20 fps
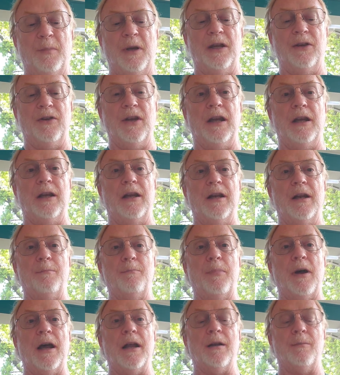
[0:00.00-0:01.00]
maintaining a
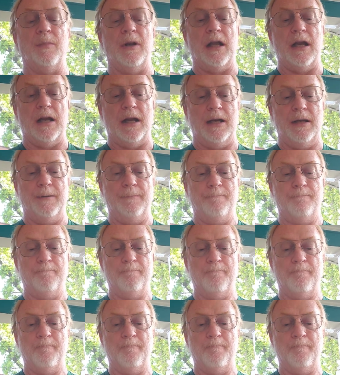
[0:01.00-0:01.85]
bottom line,